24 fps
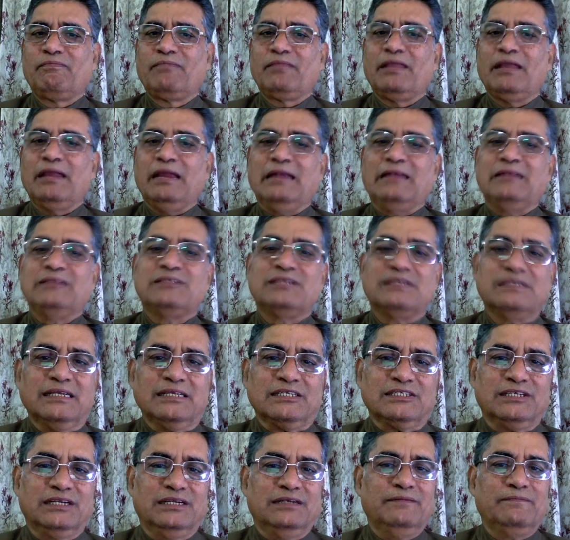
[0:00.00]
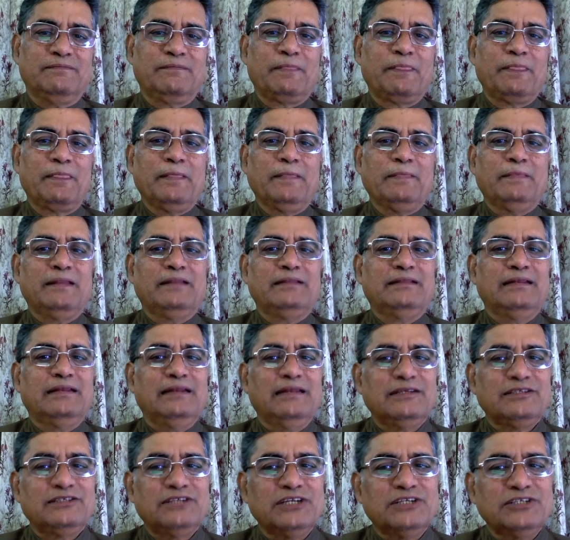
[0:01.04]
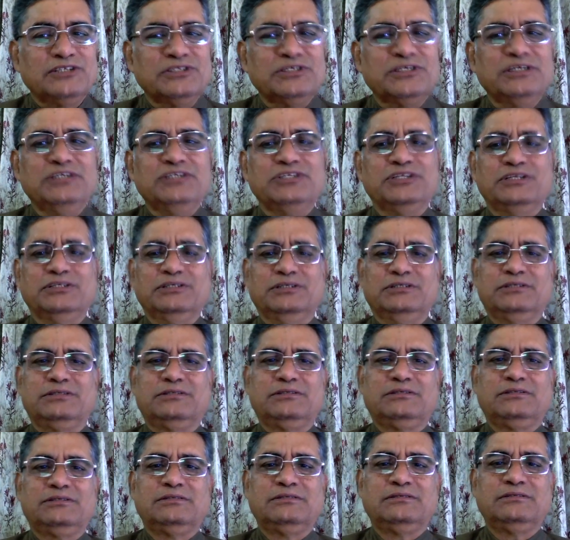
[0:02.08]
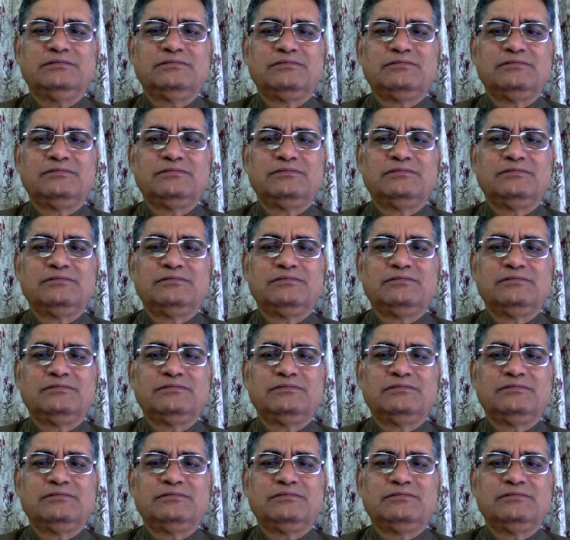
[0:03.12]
It is suggested that the necessary changes